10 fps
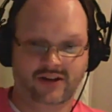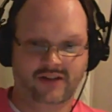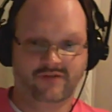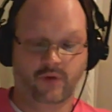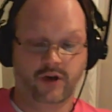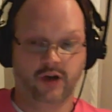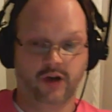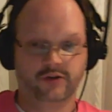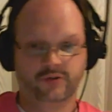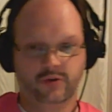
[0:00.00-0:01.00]
it
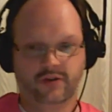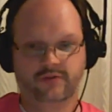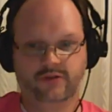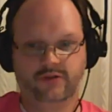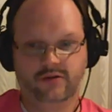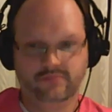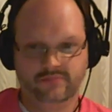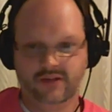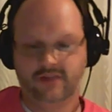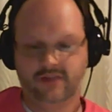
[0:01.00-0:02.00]
$4 worth. So yes.